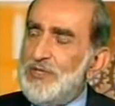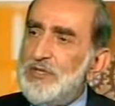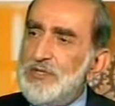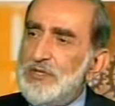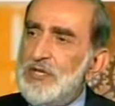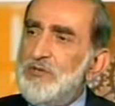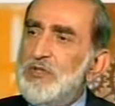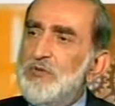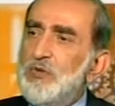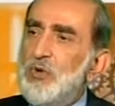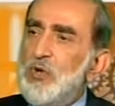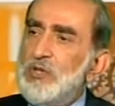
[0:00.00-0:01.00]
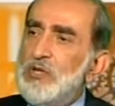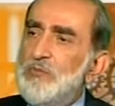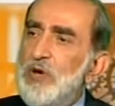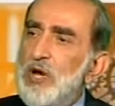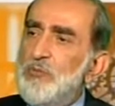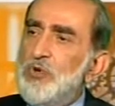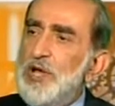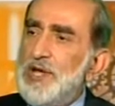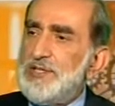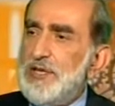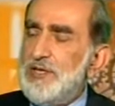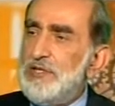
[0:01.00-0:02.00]
he didn't even call him Abul
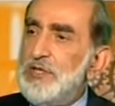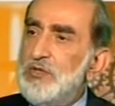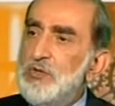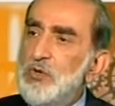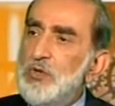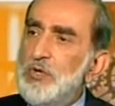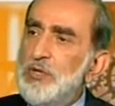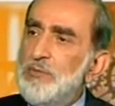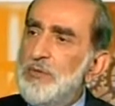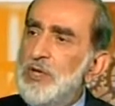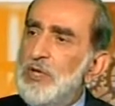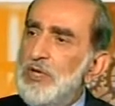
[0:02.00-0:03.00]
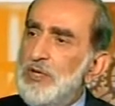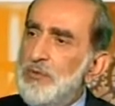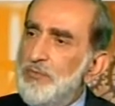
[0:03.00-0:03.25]
Hassan, he didn't call him